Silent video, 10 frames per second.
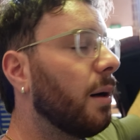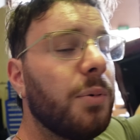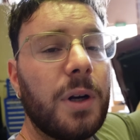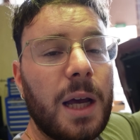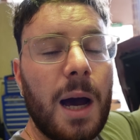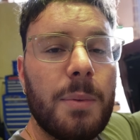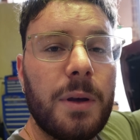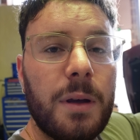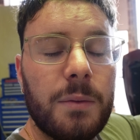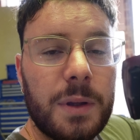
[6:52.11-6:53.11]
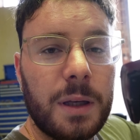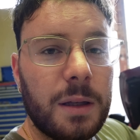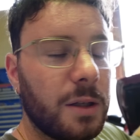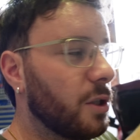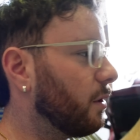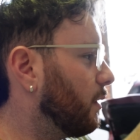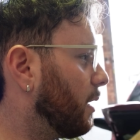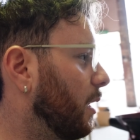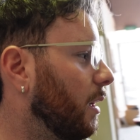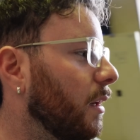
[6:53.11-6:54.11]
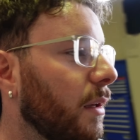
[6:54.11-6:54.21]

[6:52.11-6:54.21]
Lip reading: I'm pretty happy with the condition of the car,